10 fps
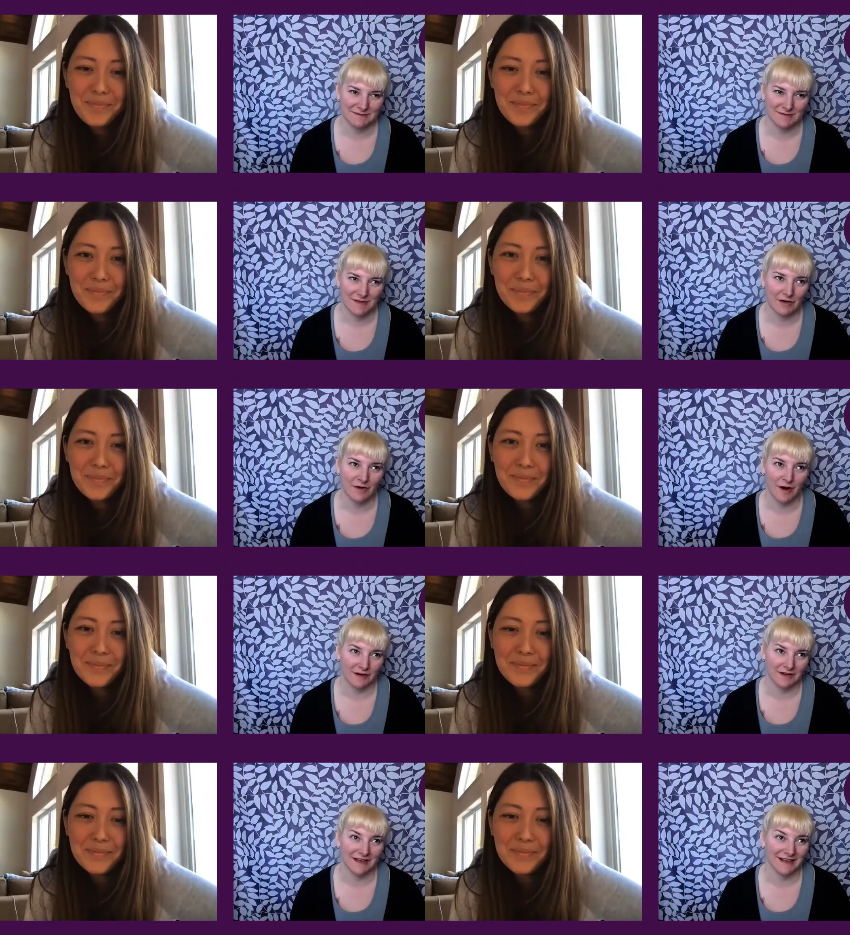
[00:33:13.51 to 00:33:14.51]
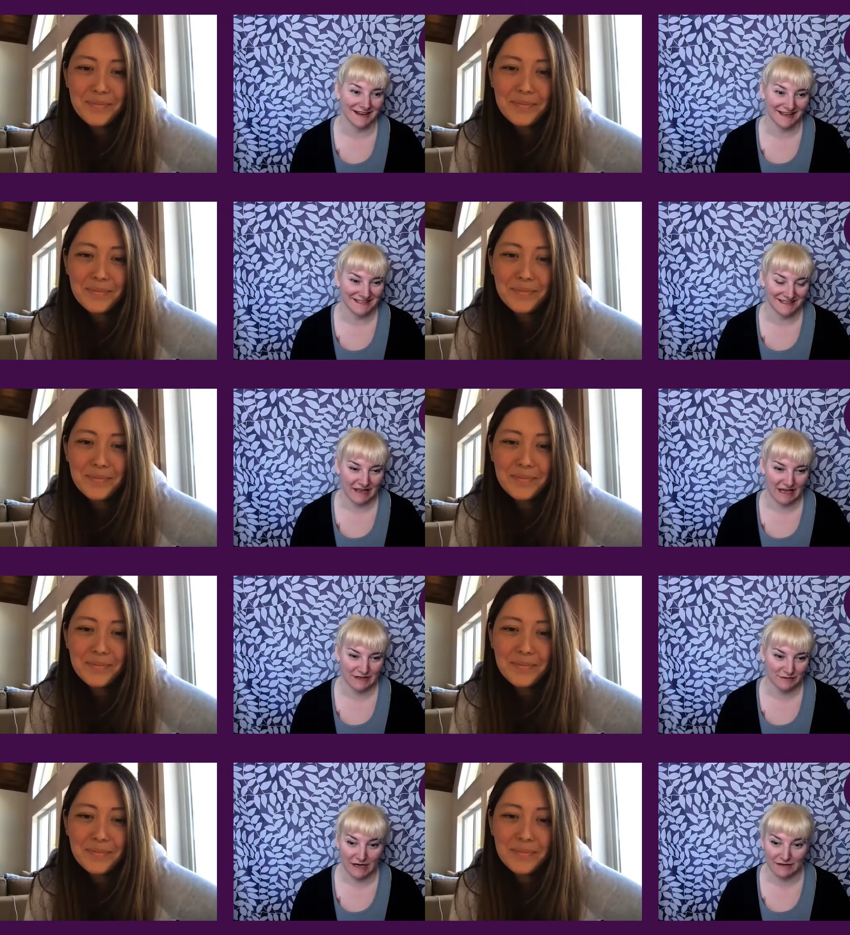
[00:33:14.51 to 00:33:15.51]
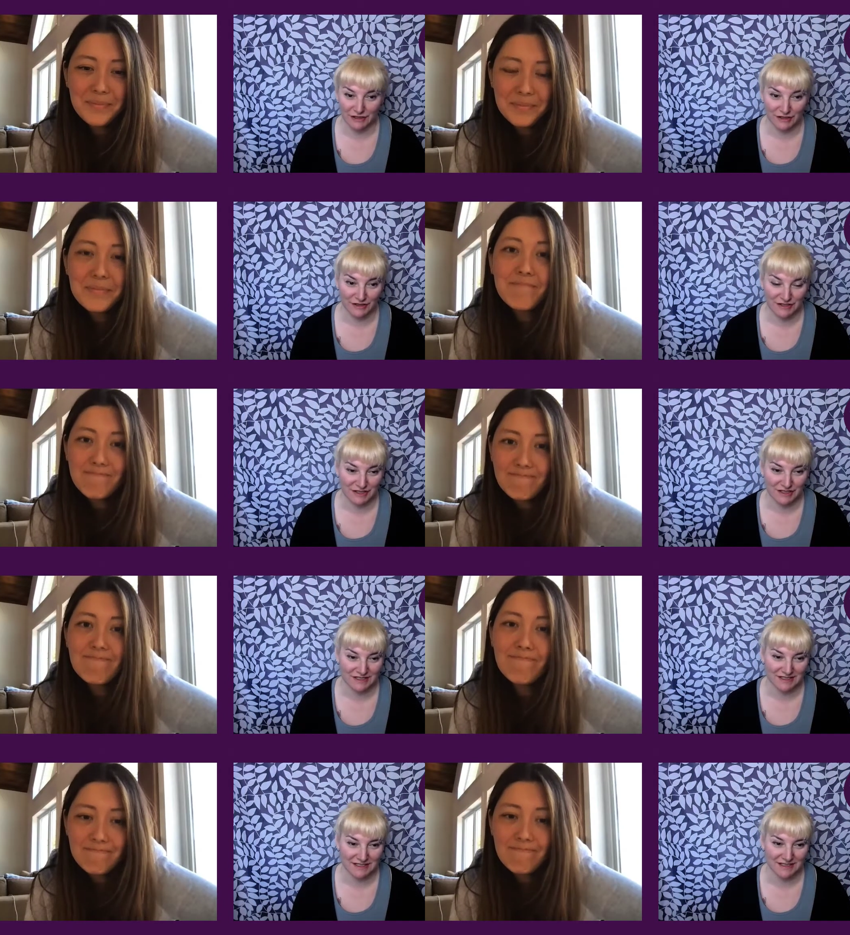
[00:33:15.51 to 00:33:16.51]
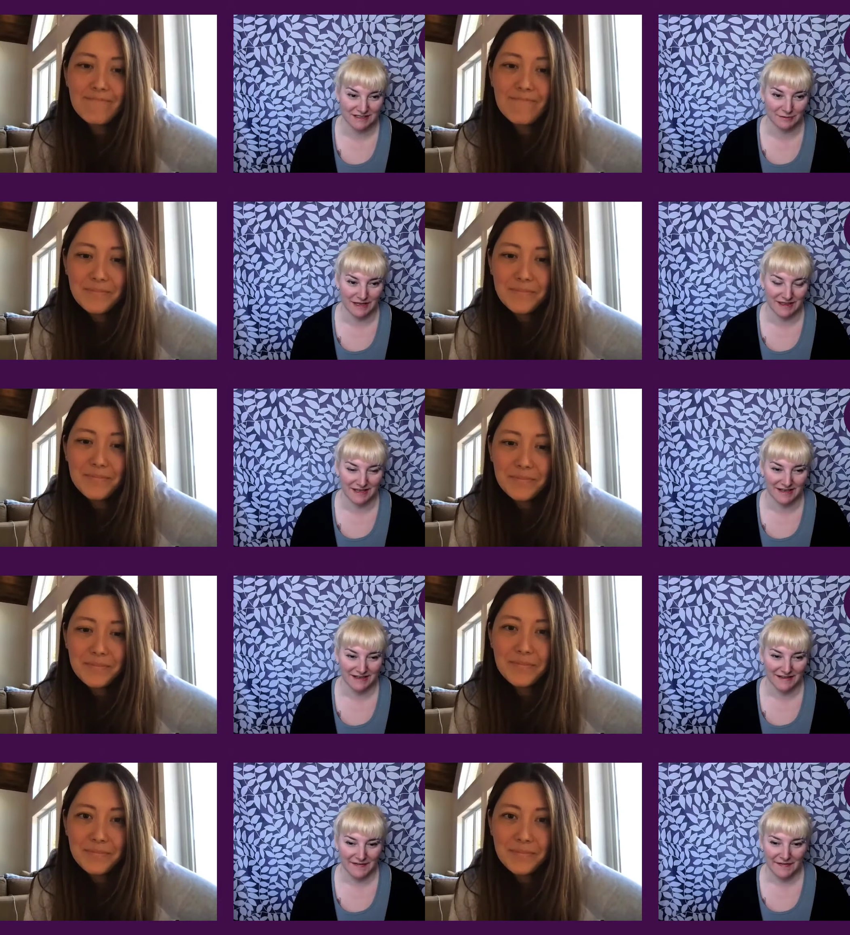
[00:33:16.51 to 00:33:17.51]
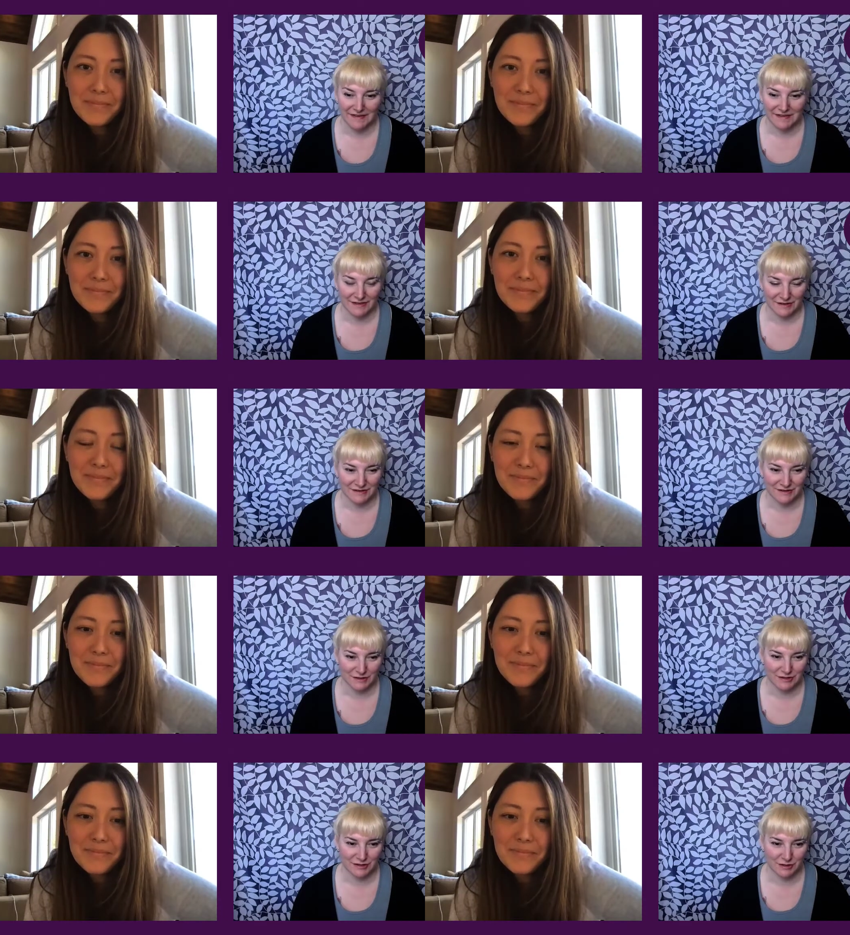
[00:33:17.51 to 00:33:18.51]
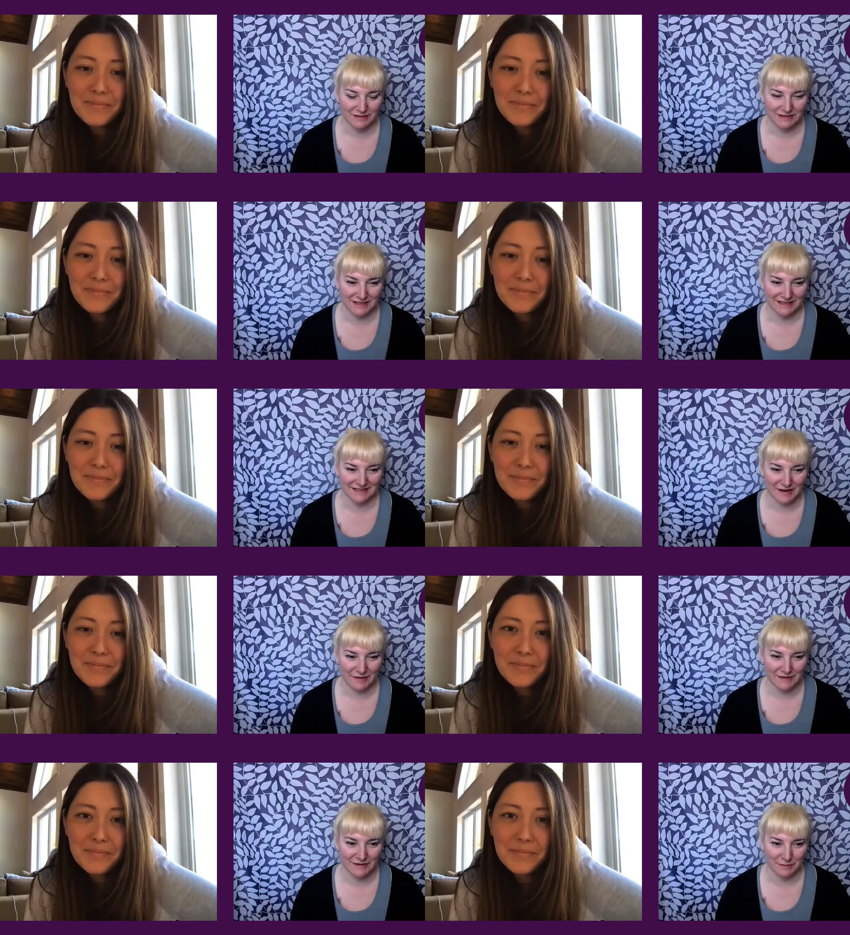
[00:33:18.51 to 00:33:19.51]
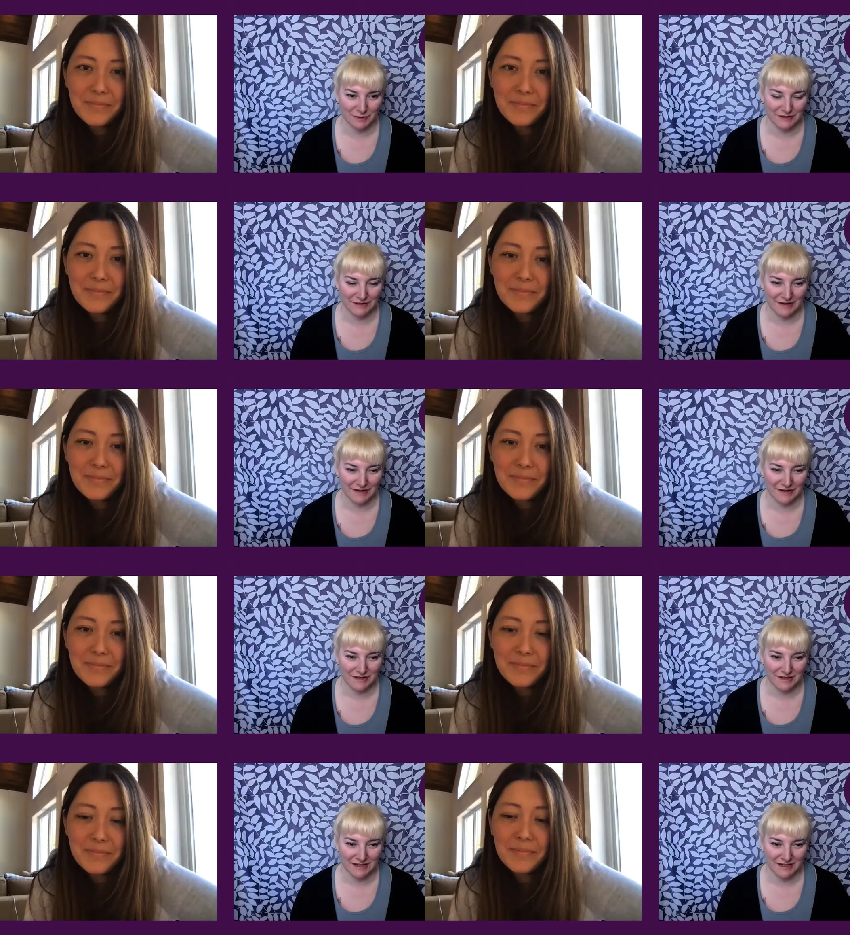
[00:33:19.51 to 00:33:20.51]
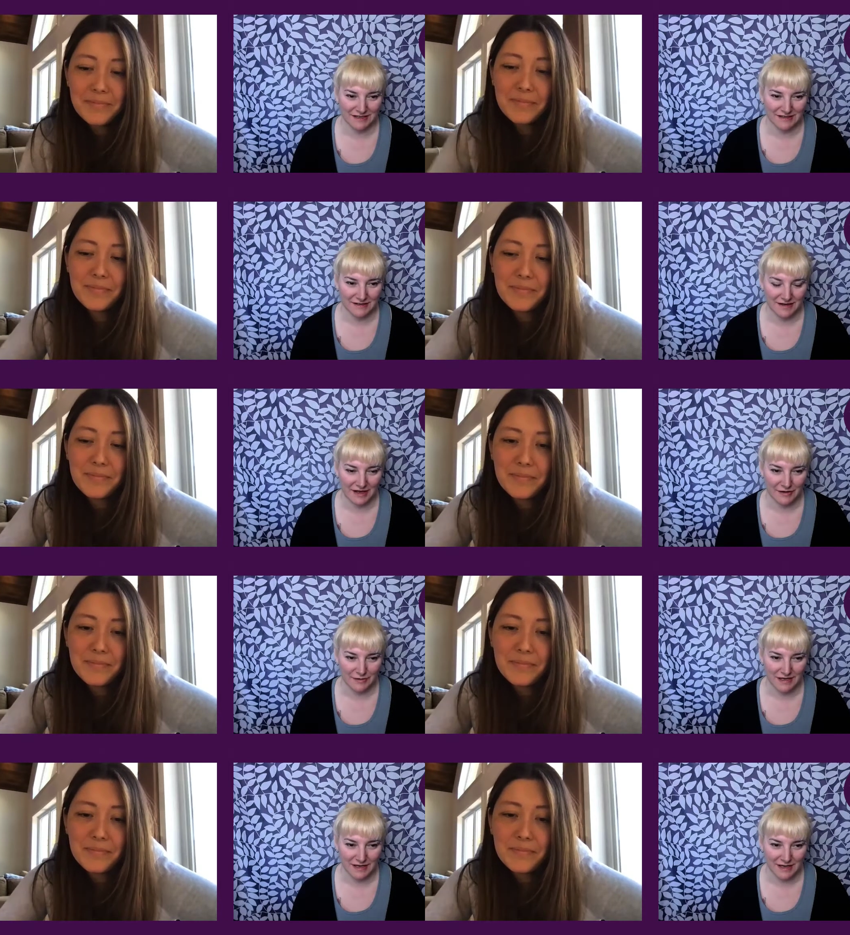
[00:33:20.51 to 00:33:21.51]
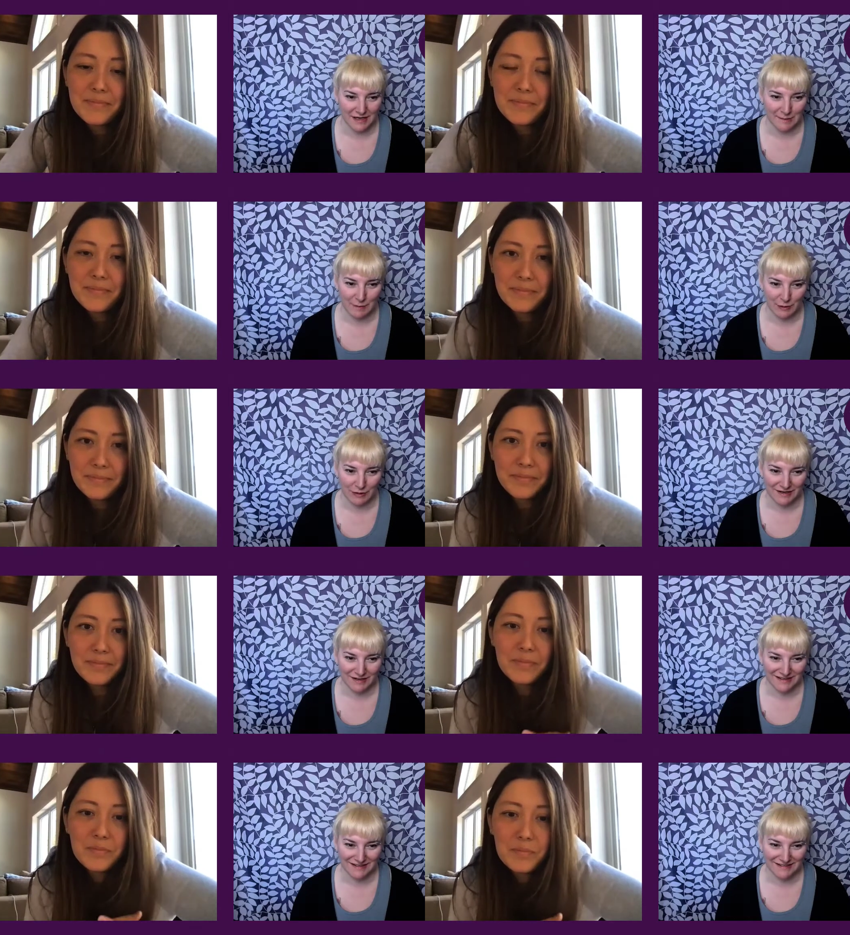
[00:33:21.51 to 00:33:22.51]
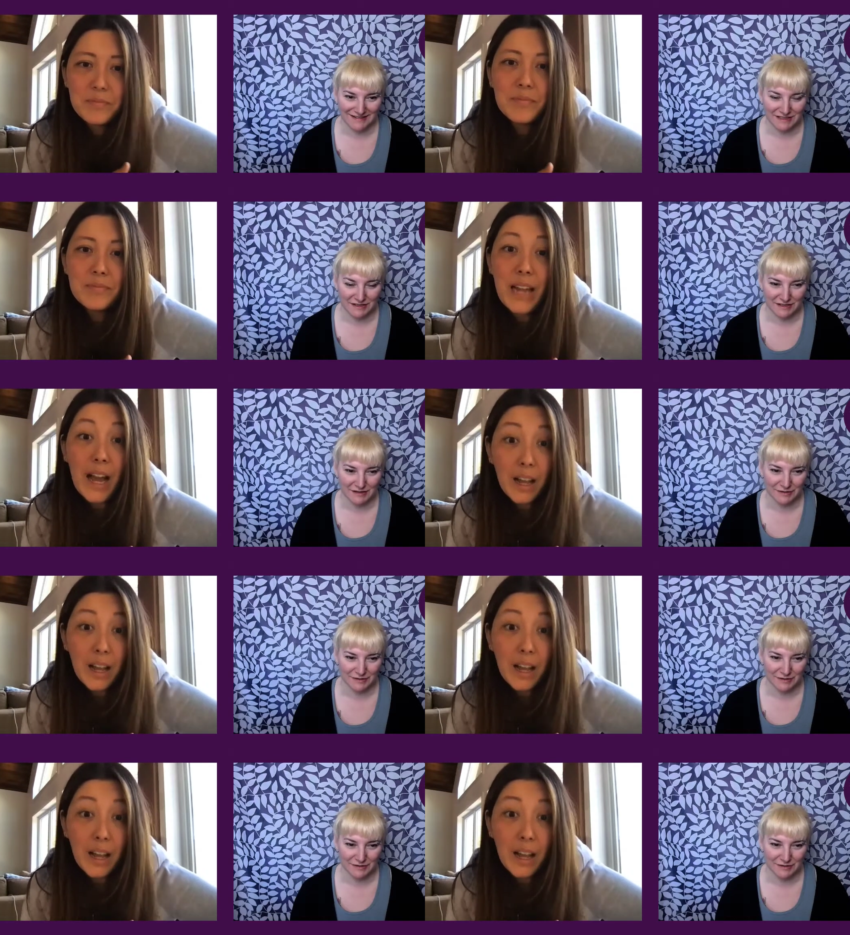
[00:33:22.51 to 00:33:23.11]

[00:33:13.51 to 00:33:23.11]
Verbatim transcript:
Speaker 1: kind of heartening, I guess, in the last five years to just see the way that there's there's certain things out in the world now that are just like not okay anymore to yeah. do.